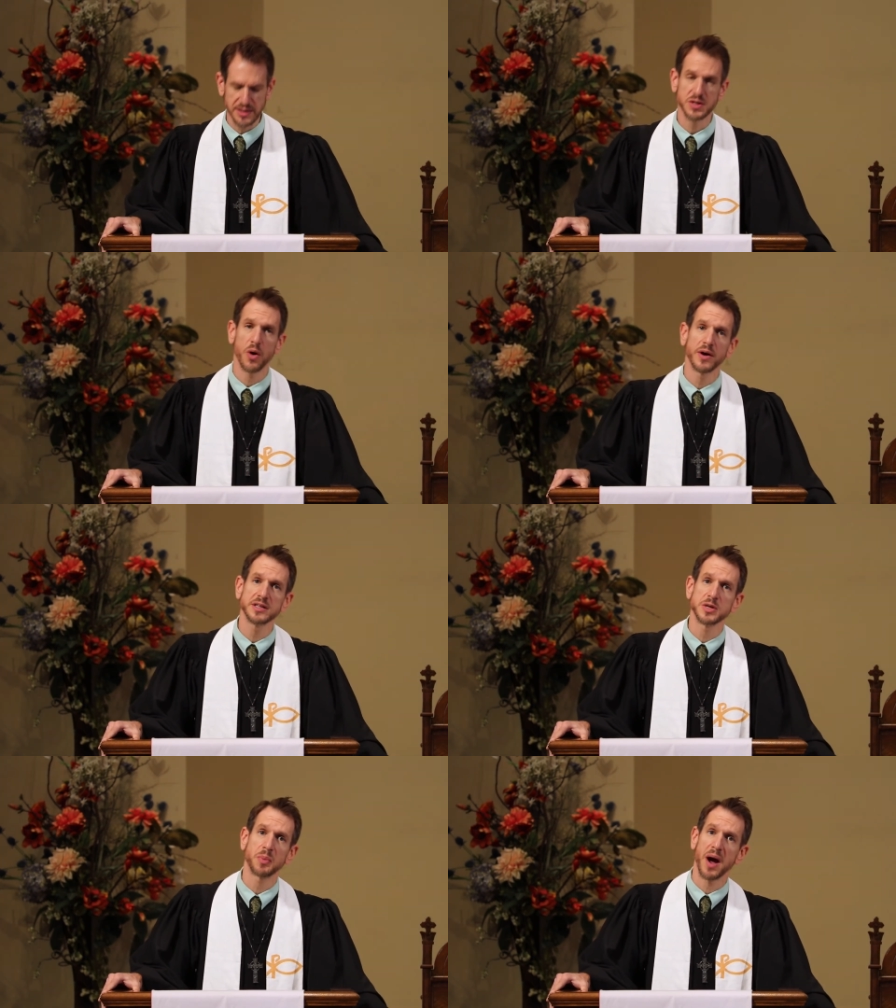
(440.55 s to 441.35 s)
It's
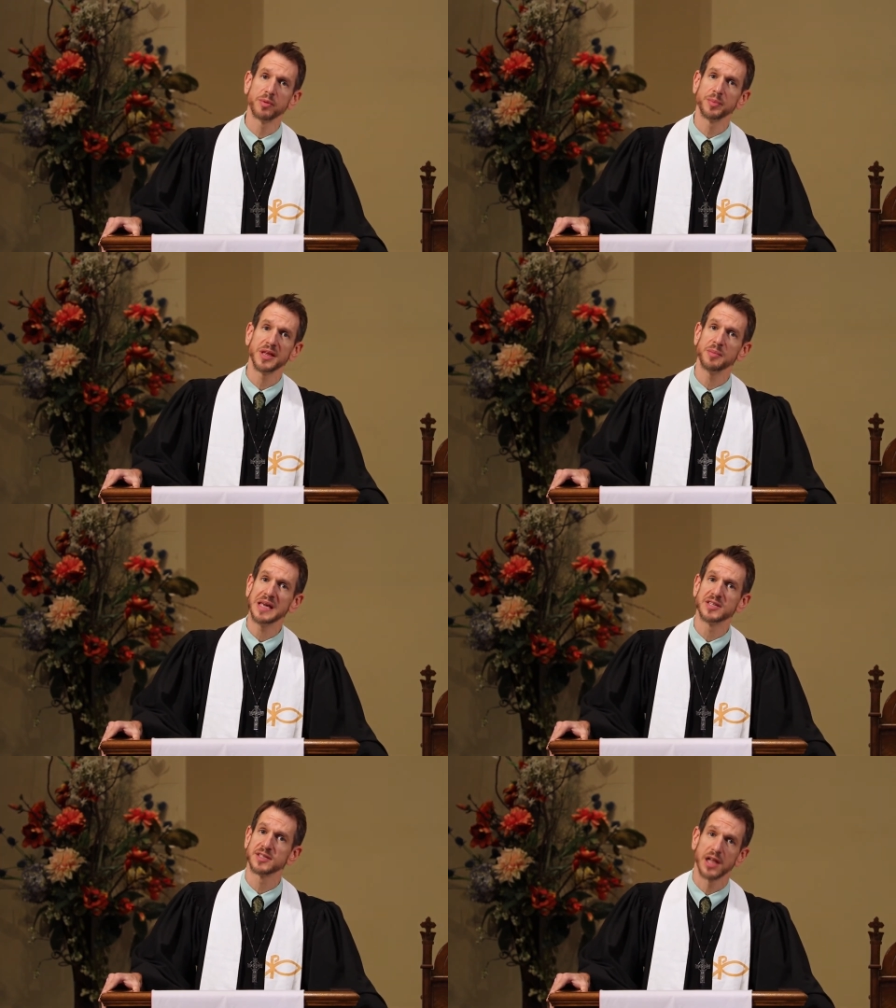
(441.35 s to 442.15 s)
going to probably
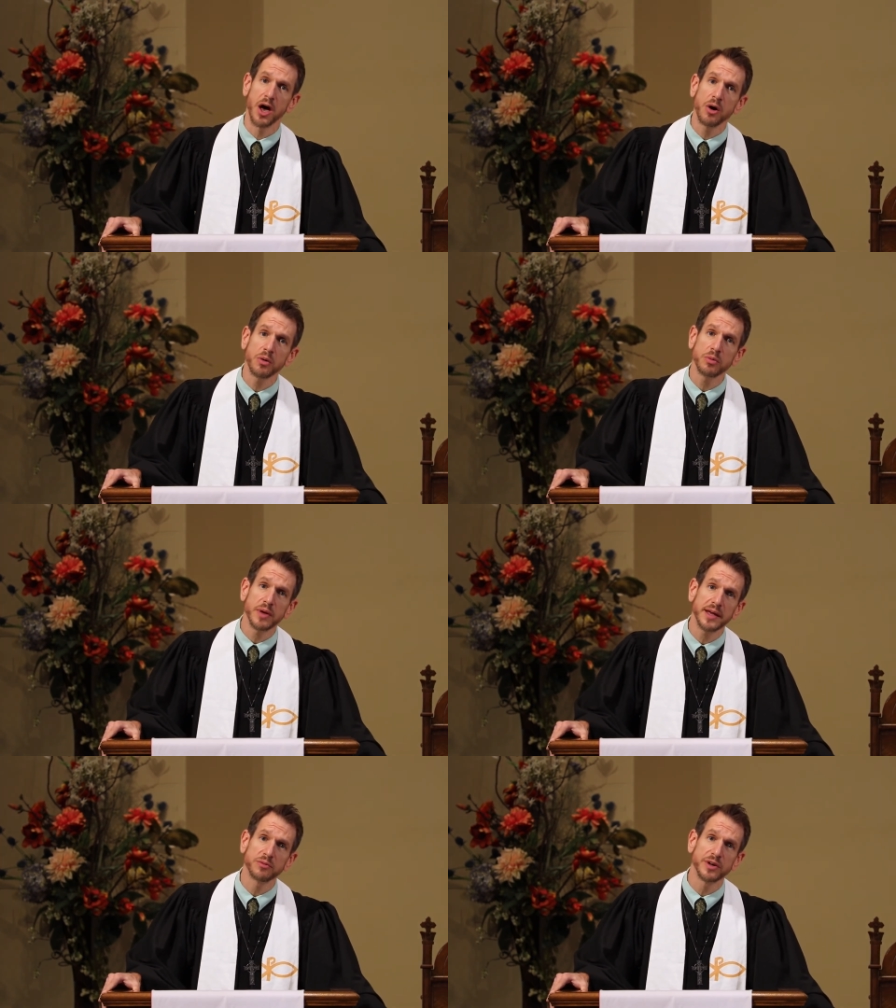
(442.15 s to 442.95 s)
be slow
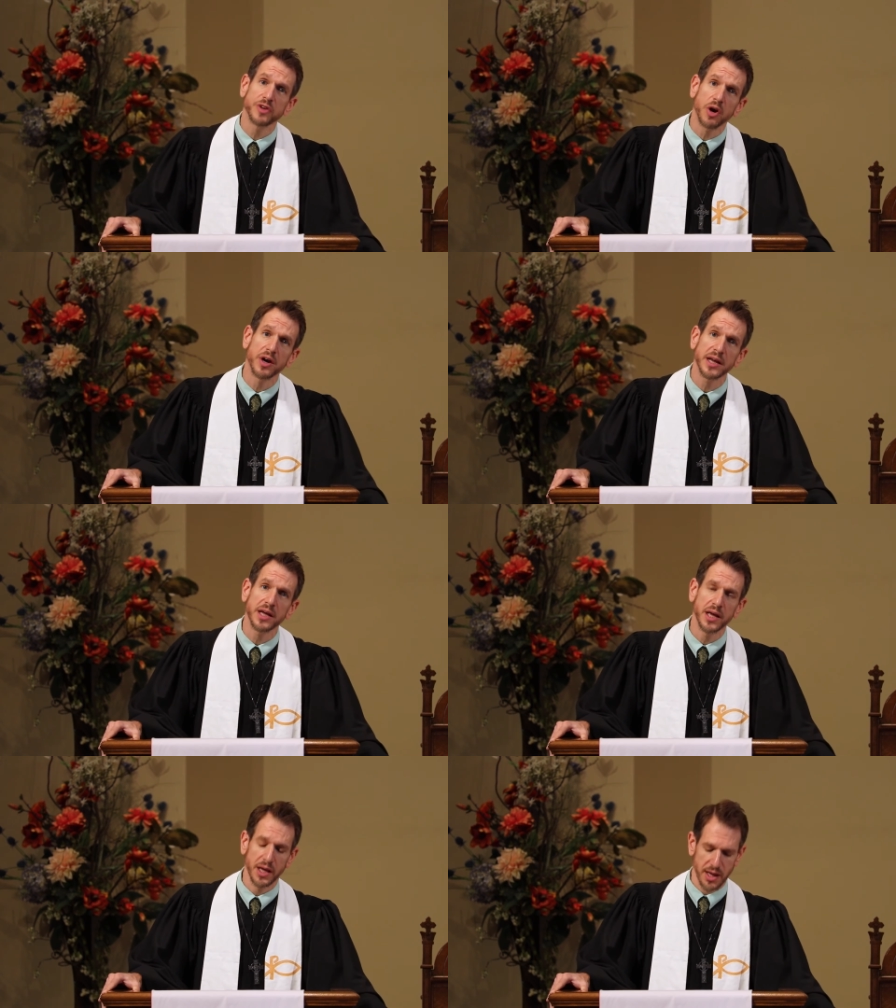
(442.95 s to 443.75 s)
in
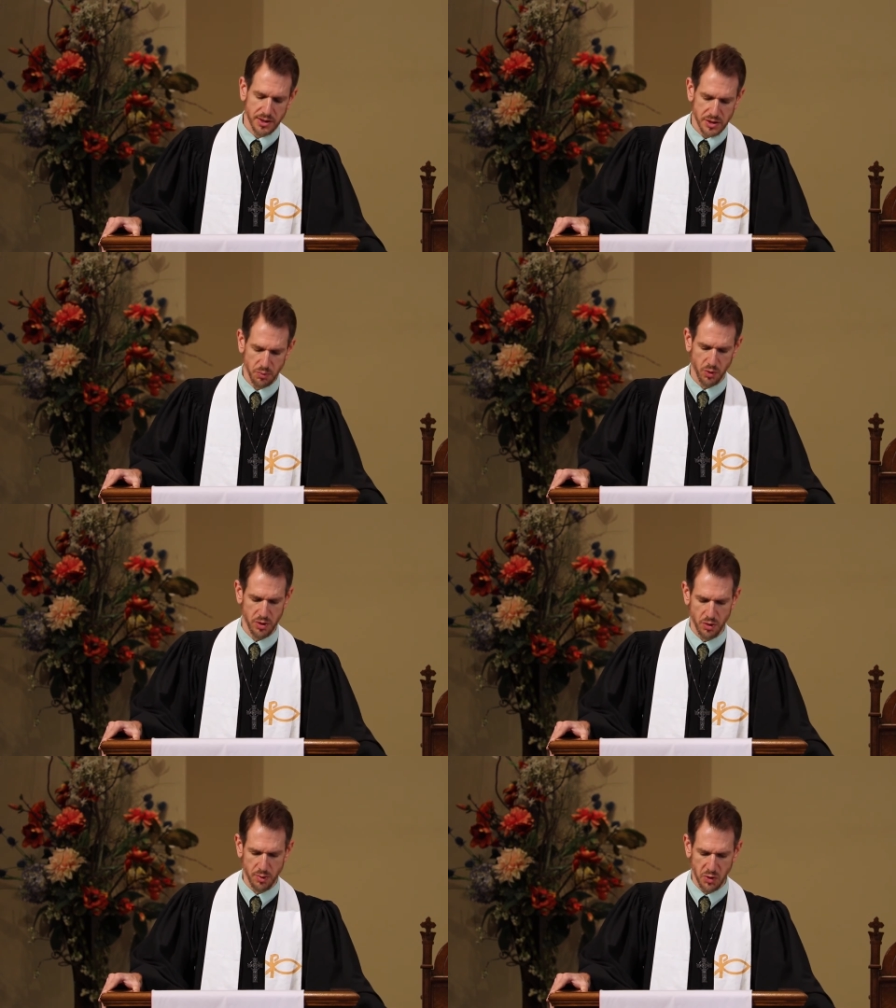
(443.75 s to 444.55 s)
returning to
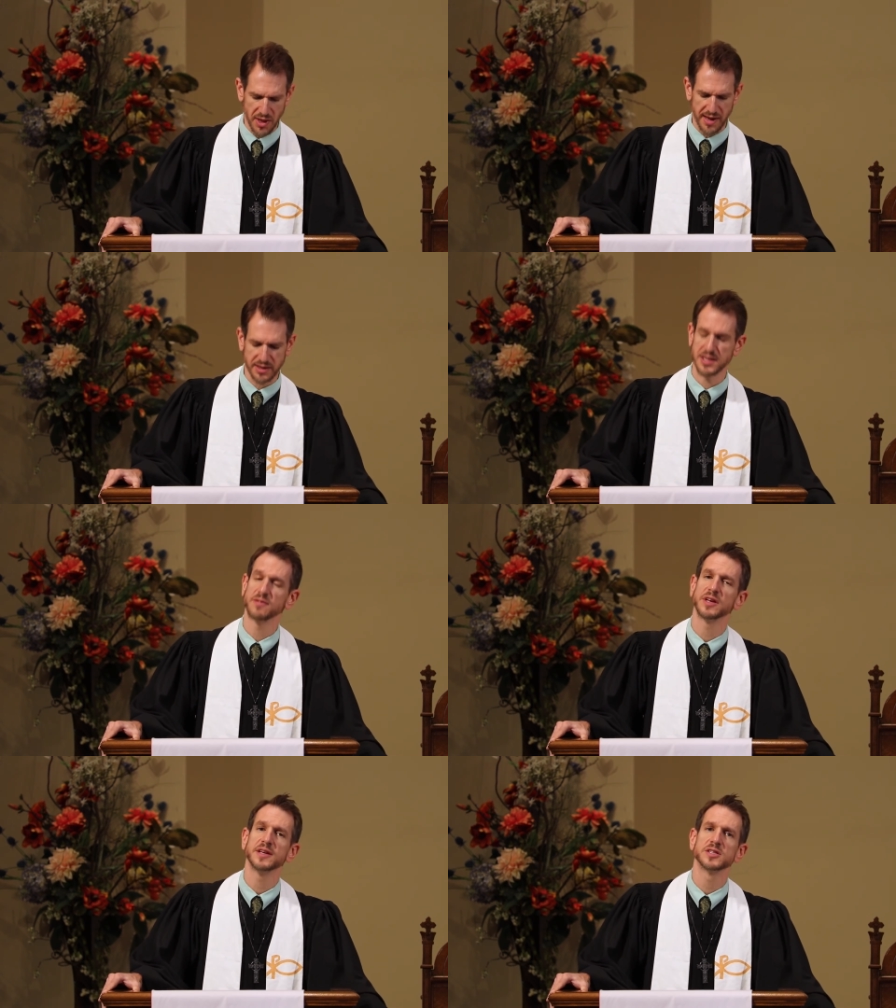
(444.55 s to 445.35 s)
more normal
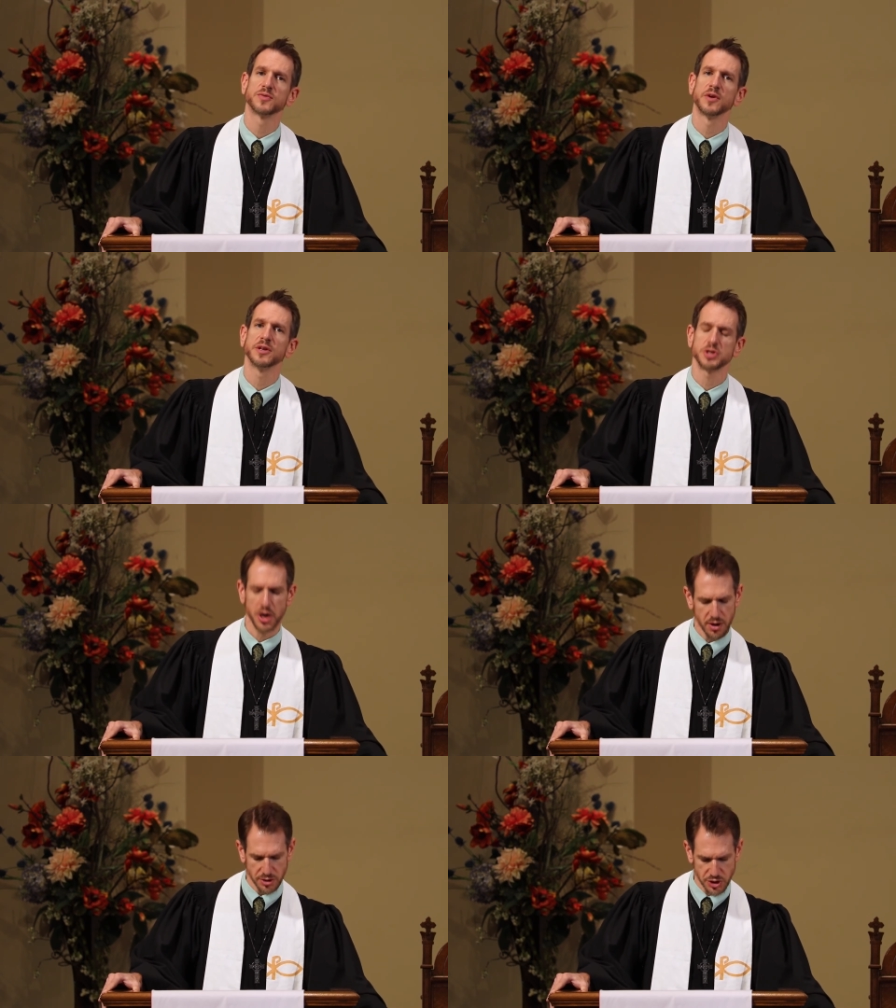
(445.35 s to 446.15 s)
activities for the
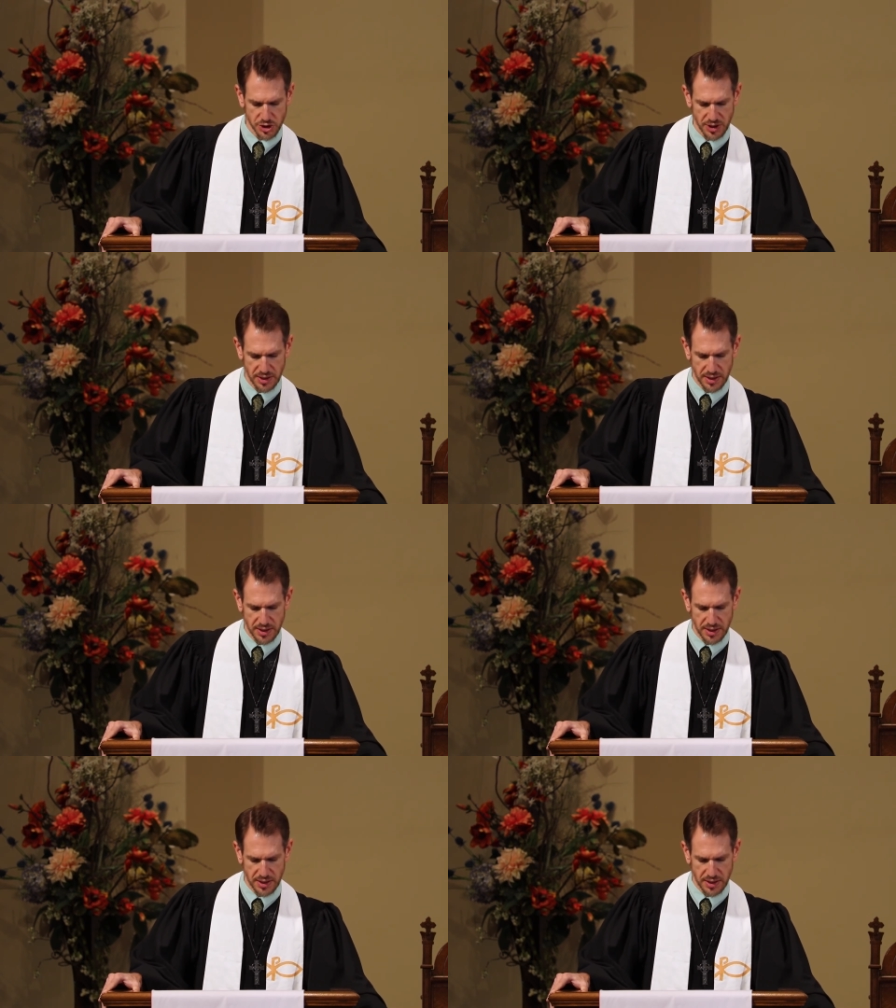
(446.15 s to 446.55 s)
church,